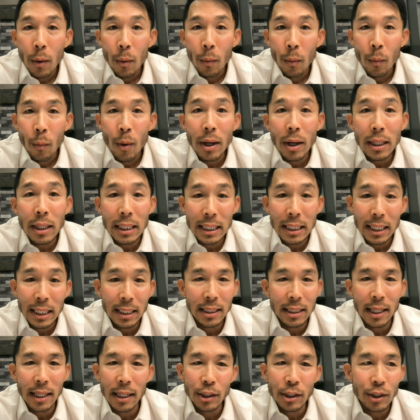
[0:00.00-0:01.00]
One of the
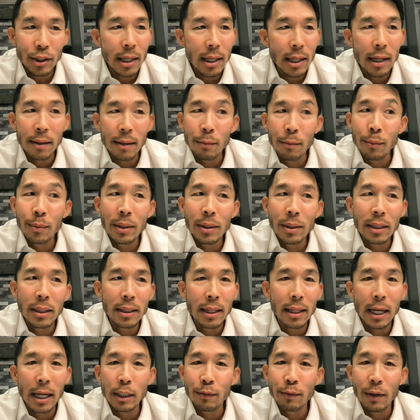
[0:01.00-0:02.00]
TSA agents had a really
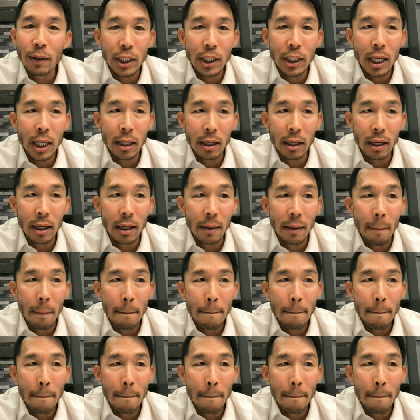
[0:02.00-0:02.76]
nice fresh haircut.